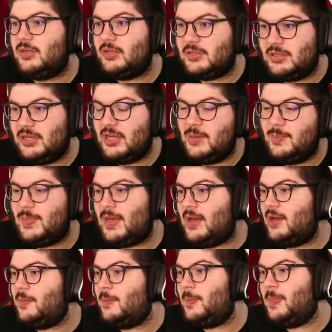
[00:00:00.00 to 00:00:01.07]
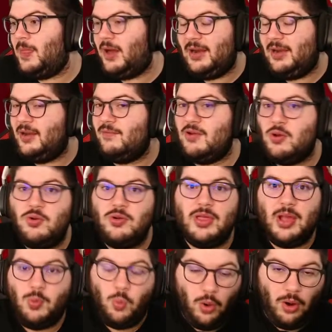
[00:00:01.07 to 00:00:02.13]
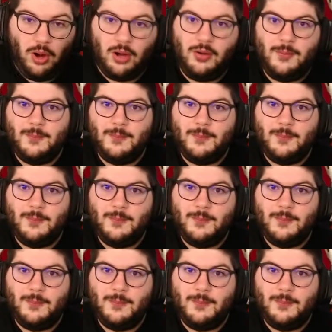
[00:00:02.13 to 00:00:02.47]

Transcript: a team that I didn't even know who they were.